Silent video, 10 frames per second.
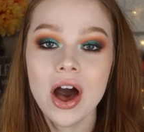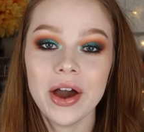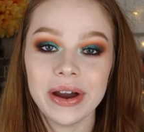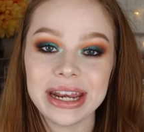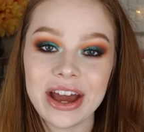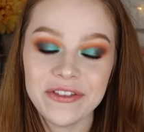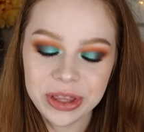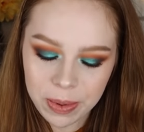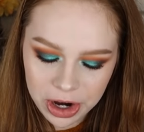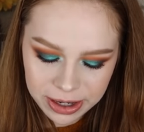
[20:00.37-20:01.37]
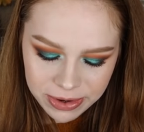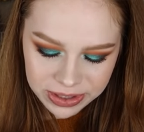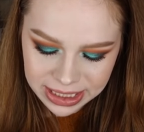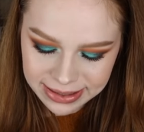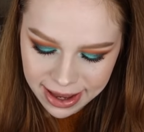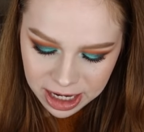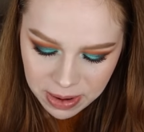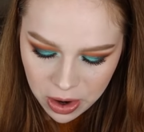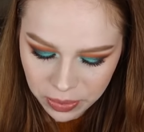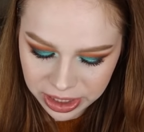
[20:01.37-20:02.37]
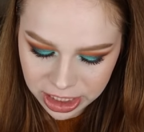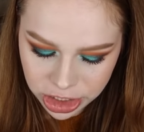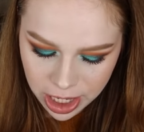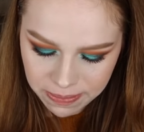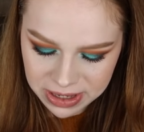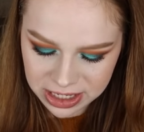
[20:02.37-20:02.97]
All right, now for the part I'm most excited about, we're gonna jump